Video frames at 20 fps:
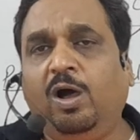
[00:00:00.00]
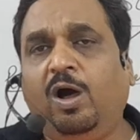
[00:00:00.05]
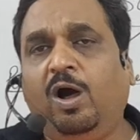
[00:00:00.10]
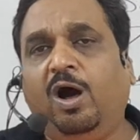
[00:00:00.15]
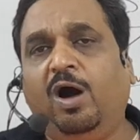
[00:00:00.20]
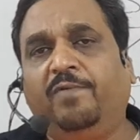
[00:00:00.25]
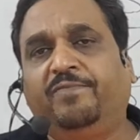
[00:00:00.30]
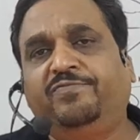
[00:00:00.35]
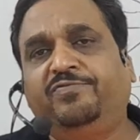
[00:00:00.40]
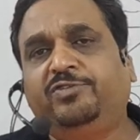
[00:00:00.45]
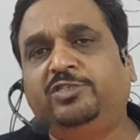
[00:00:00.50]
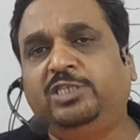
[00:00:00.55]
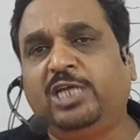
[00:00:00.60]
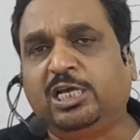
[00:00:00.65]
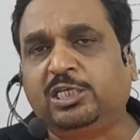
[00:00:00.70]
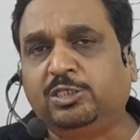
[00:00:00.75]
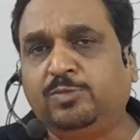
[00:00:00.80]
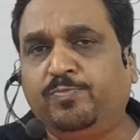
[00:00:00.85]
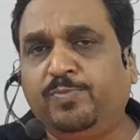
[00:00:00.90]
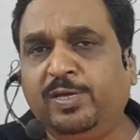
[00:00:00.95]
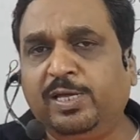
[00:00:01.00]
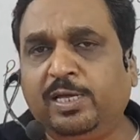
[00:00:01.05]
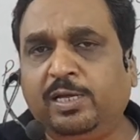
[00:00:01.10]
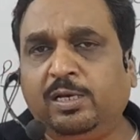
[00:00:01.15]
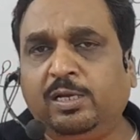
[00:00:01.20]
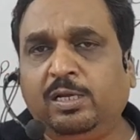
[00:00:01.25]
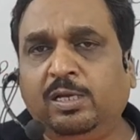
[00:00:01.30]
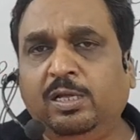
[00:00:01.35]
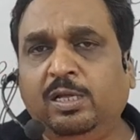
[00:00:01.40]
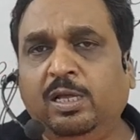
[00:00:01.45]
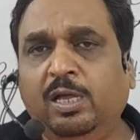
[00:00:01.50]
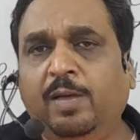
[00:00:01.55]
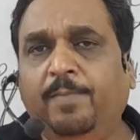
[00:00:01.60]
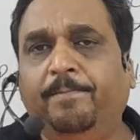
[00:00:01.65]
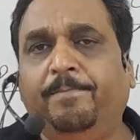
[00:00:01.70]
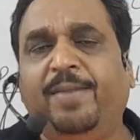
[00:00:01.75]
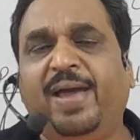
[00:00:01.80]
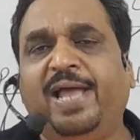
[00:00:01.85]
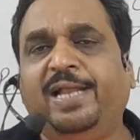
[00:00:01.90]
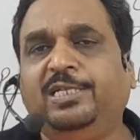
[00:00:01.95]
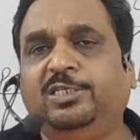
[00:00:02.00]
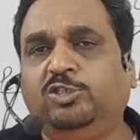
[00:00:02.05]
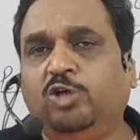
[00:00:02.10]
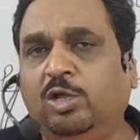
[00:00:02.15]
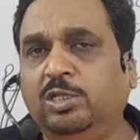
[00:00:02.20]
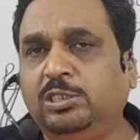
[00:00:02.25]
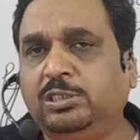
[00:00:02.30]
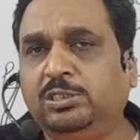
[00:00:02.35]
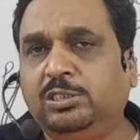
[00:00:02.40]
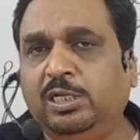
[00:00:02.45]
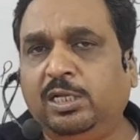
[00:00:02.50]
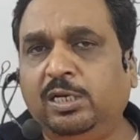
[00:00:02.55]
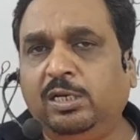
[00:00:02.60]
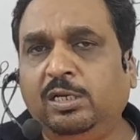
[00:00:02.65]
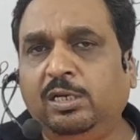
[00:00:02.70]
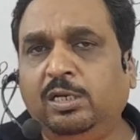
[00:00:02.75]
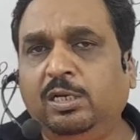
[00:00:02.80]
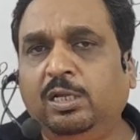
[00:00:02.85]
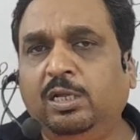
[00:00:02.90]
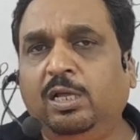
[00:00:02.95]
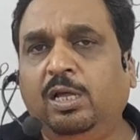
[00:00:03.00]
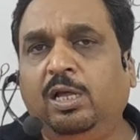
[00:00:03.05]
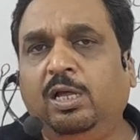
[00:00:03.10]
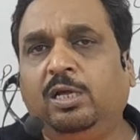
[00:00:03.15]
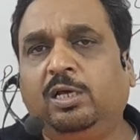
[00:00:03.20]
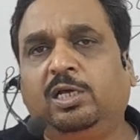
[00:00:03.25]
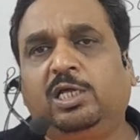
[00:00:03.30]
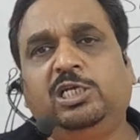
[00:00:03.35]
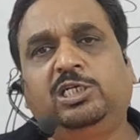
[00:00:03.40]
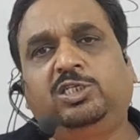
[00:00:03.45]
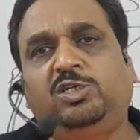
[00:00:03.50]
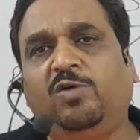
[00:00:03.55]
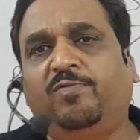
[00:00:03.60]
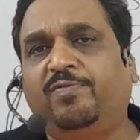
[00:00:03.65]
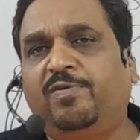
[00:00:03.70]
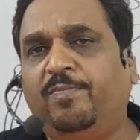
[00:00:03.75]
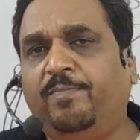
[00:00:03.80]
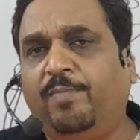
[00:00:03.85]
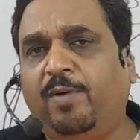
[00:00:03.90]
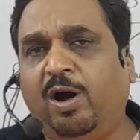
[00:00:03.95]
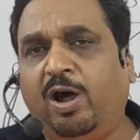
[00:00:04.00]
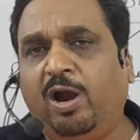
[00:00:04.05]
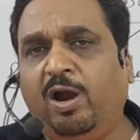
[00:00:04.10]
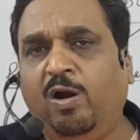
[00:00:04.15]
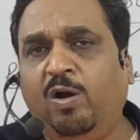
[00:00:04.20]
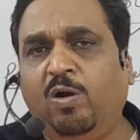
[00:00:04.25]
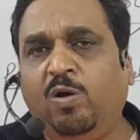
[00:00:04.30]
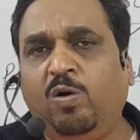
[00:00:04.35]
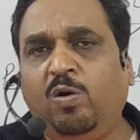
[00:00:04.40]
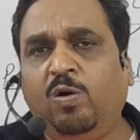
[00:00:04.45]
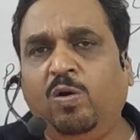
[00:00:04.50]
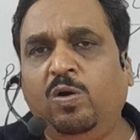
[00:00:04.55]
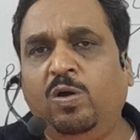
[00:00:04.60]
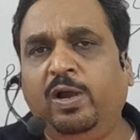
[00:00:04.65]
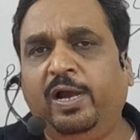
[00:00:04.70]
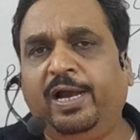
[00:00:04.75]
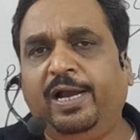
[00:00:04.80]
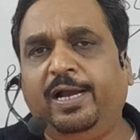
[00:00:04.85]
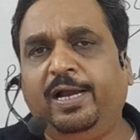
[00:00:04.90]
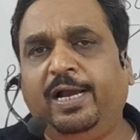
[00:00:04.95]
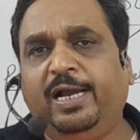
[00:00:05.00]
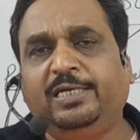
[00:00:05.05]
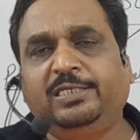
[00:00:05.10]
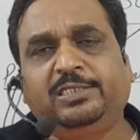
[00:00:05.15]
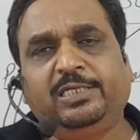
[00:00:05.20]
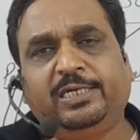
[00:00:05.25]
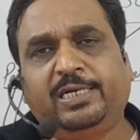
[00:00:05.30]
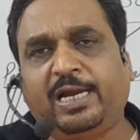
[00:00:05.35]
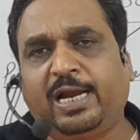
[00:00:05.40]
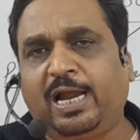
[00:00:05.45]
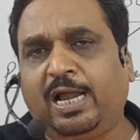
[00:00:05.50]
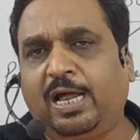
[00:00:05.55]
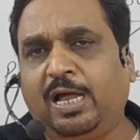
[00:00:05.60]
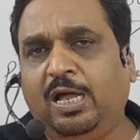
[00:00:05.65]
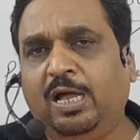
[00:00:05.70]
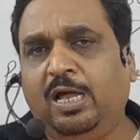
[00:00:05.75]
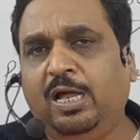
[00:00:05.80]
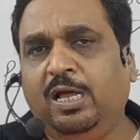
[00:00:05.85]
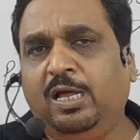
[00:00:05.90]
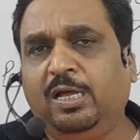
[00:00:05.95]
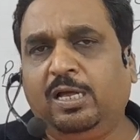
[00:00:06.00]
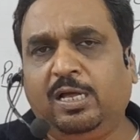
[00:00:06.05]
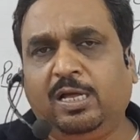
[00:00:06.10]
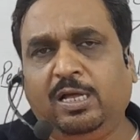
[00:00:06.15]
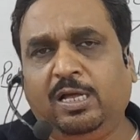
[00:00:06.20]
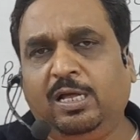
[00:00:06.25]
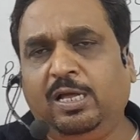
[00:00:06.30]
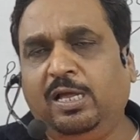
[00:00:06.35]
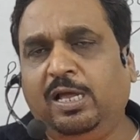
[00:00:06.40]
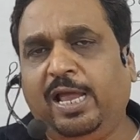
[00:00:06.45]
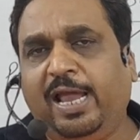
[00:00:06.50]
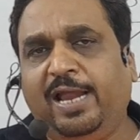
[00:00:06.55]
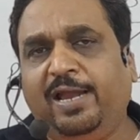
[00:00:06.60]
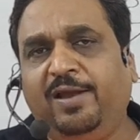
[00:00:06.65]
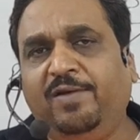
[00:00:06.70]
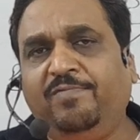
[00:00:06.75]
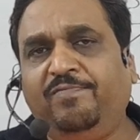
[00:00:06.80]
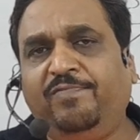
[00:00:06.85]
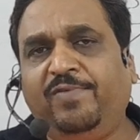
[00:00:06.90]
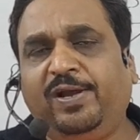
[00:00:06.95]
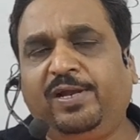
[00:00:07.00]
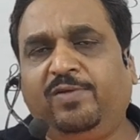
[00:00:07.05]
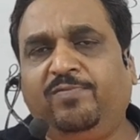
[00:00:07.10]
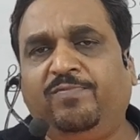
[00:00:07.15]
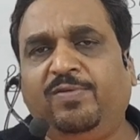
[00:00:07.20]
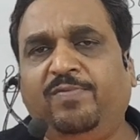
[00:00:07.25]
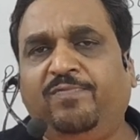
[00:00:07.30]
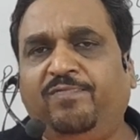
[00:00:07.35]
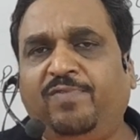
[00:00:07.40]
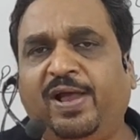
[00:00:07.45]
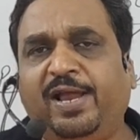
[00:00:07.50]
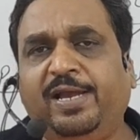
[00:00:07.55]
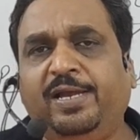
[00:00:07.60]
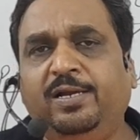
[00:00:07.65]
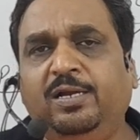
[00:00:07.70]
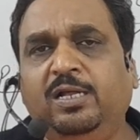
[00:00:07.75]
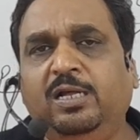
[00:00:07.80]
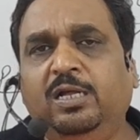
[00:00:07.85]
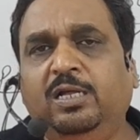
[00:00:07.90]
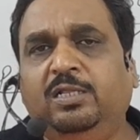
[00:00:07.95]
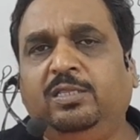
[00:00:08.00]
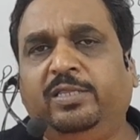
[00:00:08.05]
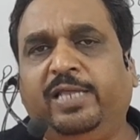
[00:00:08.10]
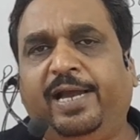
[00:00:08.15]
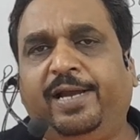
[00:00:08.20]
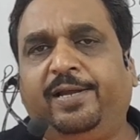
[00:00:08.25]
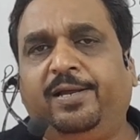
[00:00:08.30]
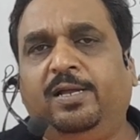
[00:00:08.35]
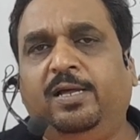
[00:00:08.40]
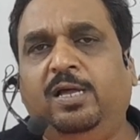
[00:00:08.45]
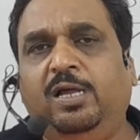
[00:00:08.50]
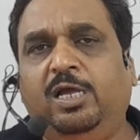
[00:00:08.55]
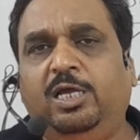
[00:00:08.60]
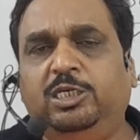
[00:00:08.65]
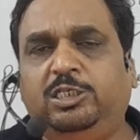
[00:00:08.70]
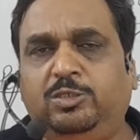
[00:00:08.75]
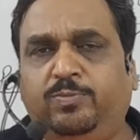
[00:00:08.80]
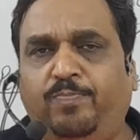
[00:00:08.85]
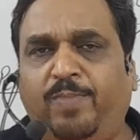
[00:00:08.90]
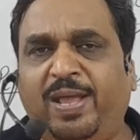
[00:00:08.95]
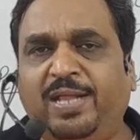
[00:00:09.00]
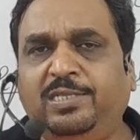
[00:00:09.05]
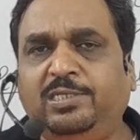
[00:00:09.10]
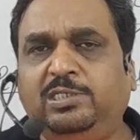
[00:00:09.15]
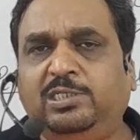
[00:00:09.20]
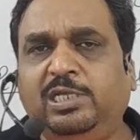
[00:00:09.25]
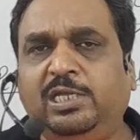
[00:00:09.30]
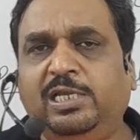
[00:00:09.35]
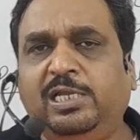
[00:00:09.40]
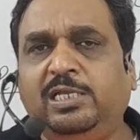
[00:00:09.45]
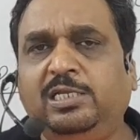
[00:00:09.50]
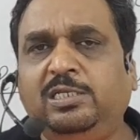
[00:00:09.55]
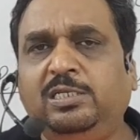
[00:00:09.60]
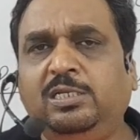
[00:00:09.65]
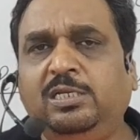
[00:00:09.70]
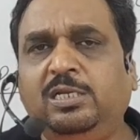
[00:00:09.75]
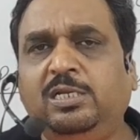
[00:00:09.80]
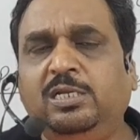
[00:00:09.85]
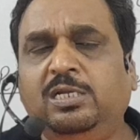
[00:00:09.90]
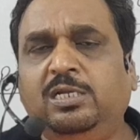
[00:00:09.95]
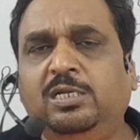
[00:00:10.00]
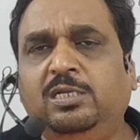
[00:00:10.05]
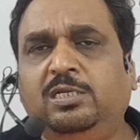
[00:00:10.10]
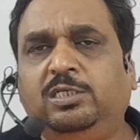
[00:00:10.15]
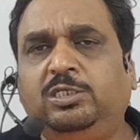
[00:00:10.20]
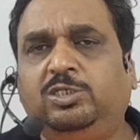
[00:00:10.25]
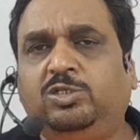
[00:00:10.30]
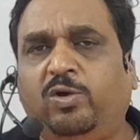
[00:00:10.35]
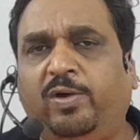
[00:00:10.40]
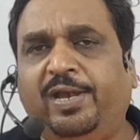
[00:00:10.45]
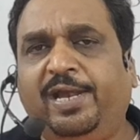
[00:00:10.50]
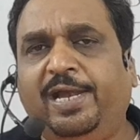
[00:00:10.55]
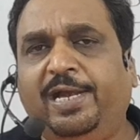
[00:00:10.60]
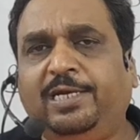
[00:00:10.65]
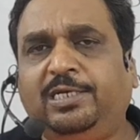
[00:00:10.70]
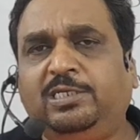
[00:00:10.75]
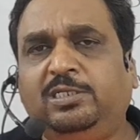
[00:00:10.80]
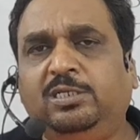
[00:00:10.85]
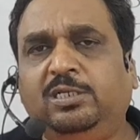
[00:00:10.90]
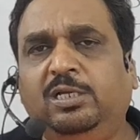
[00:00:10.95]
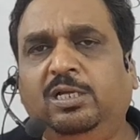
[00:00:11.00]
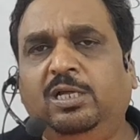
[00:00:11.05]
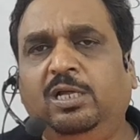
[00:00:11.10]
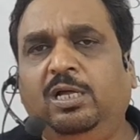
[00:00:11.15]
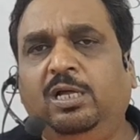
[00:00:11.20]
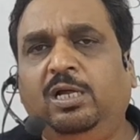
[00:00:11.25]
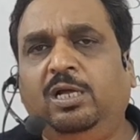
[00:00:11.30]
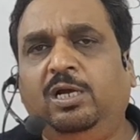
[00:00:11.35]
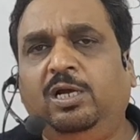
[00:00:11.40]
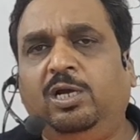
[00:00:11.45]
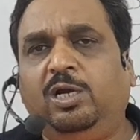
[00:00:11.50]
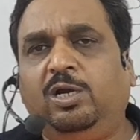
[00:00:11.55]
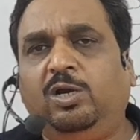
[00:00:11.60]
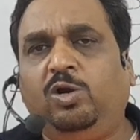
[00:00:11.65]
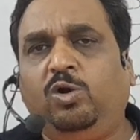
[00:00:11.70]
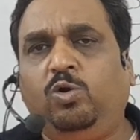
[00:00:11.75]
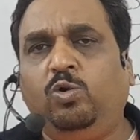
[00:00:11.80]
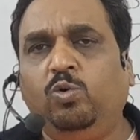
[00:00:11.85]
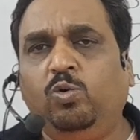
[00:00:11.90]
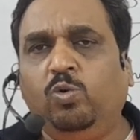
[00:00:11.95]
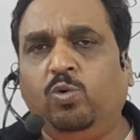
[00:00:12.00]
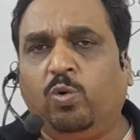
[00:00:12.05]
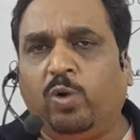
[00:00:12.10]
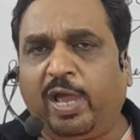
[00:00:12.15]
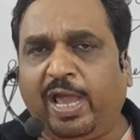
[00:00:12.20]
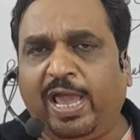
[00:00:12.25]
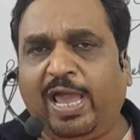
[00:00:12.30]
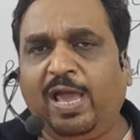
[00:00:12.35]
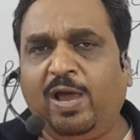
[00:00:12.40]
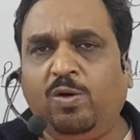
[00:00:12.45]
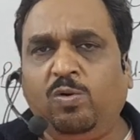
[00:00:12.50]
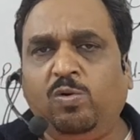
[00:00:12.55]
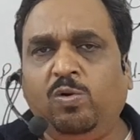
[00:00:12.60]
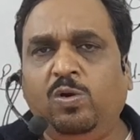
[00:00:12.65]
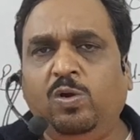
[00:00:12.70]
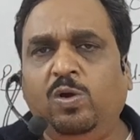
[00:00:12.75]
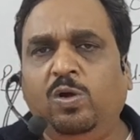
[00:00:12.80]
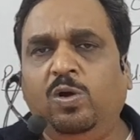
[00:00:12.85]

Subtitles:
of Shakespeare, Ben Jonson, Christopher Marlowe, etc. And in fact, we find that Spenserian sonnets do have